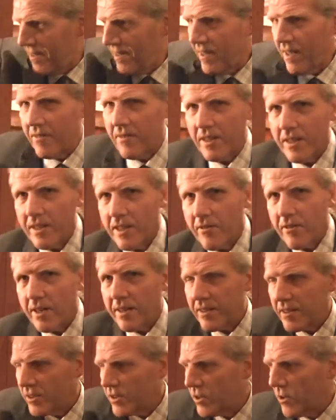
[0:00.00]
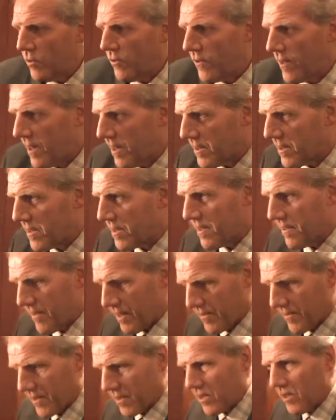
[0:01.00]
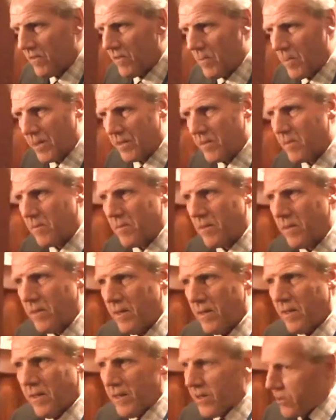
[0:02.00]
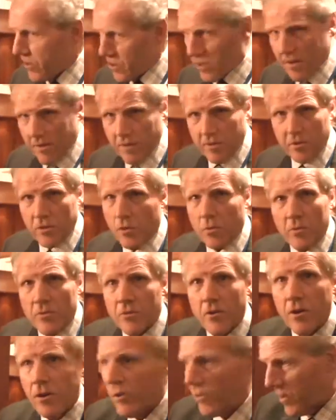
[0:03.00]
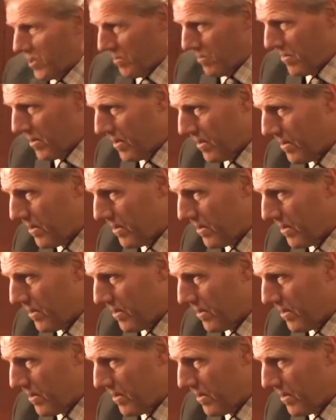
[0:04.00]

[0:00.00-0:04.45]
and they are running so fast that the government don't follow them.